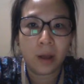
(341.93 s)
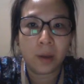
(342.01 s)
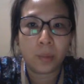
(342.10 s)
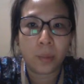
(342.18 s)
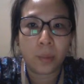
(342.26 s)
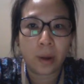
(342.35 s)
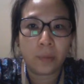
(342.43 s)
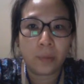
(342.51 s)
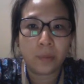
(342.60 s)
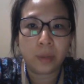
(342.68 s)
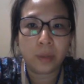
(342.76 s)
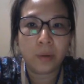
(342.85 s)
where we
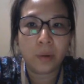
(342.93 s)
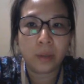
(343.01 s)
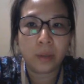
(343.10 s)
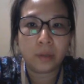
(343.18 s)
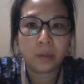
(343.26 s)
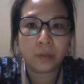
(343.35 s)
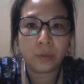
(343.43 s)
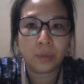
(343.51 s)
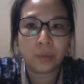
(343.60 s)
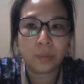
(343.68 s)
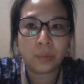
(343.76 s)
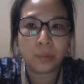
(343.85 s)
going to